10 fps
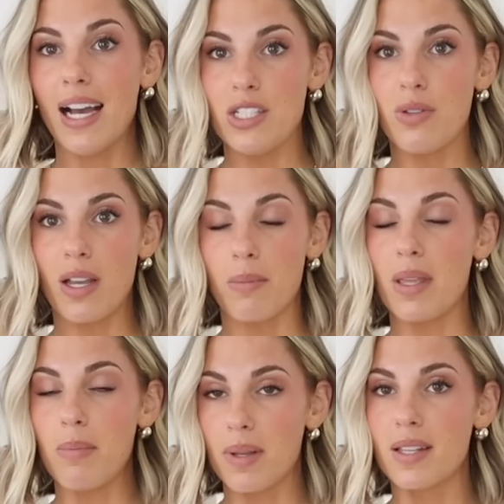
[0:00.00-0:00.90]
I do think I'm
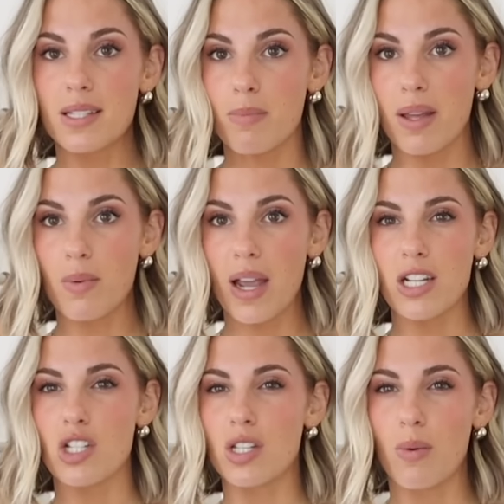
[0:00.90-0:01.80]
keeping this, by the way. I
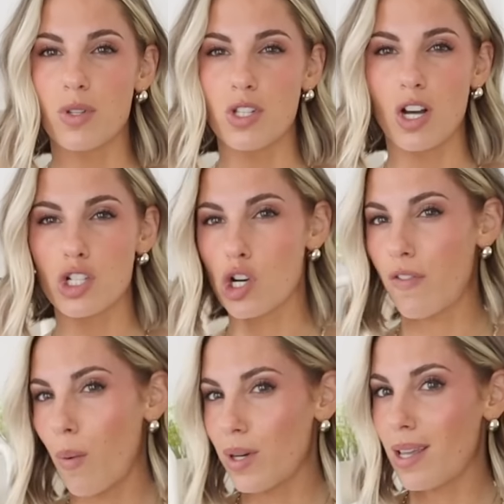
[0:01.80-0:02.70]
just was not sure
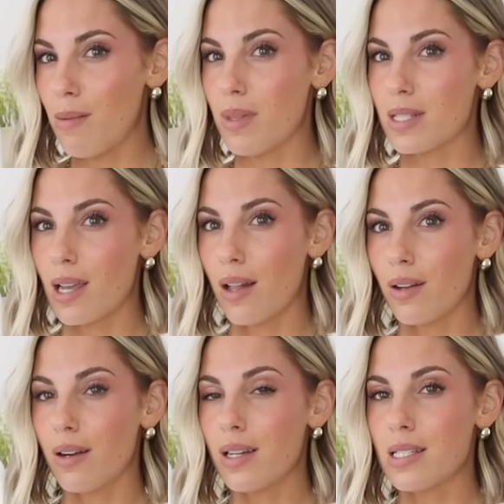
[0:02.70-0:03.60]
if I wanted to keep this
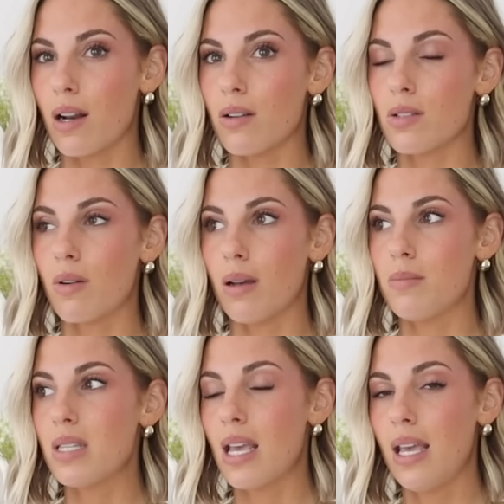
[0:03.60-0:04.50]
color because it also
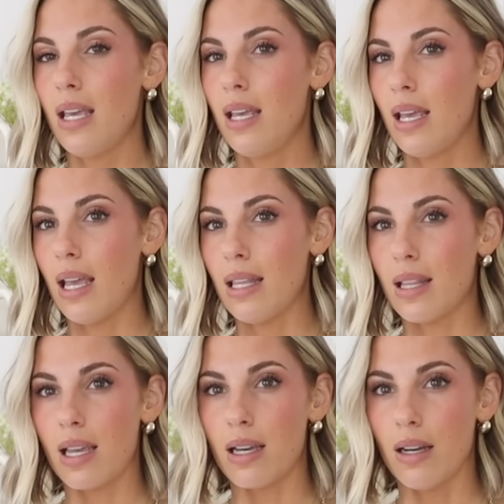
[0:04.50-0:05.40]
comes in
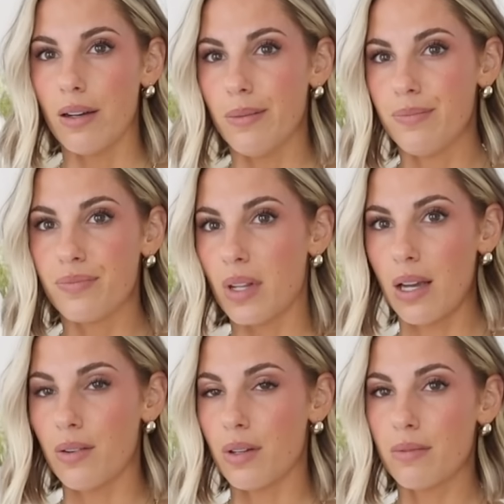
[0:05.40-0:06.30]
like a,
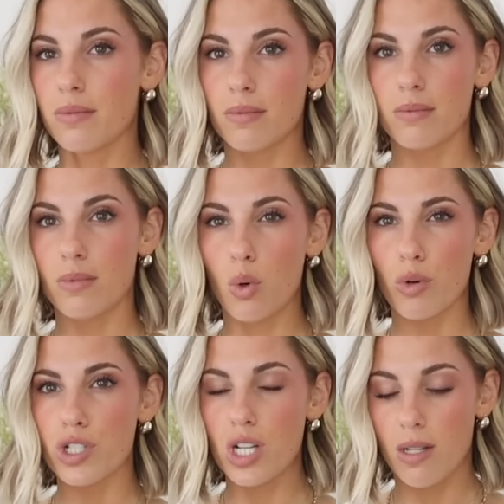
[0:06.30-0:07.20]
I don't know,
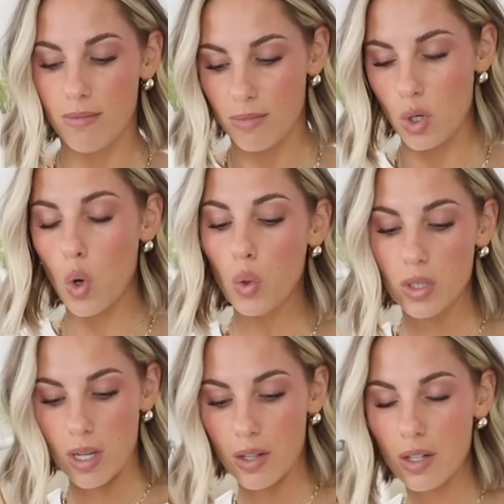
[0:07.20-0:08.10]
orangey
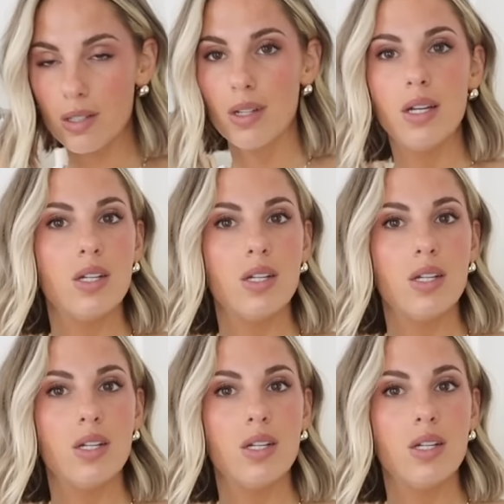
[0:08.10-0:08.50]
gold color.